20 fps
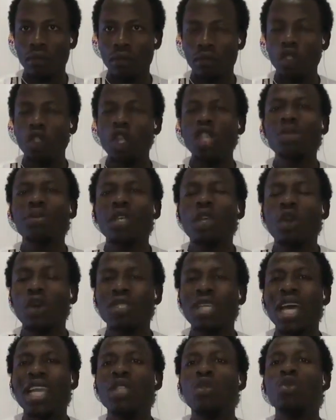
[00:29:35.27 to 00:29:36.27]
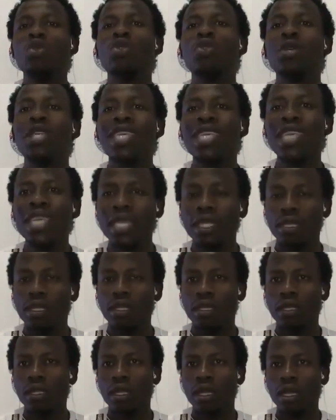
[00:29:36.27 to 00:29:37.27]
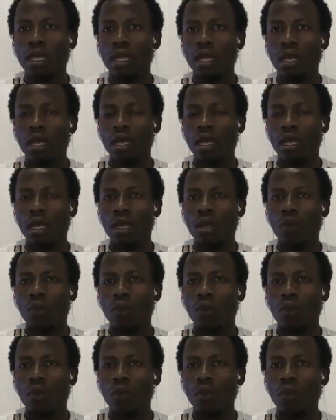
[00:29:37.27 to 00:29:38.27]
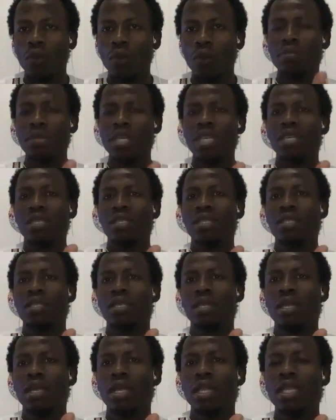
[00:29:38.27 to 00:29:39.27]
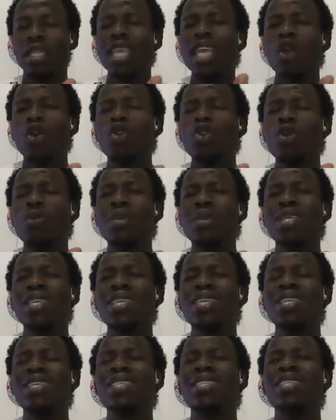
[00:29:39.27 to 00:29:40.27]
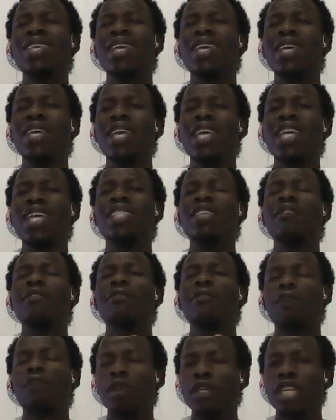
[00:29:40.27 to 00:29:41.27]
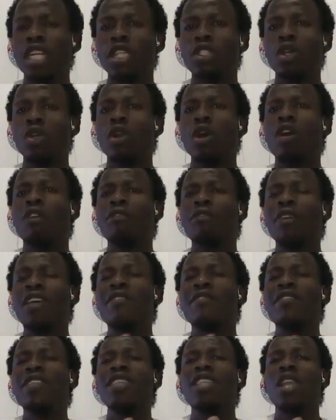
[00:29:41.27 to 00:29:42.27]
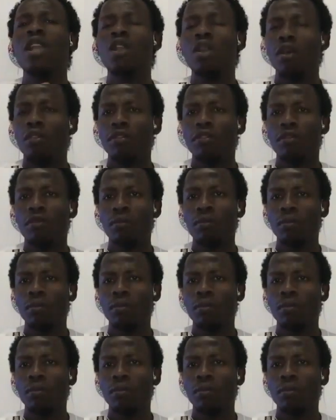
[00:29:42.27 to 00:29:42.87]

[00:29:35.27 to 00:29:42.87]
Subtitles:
Just because I need to eat. What does that mean? The economic is the foundation of even the love.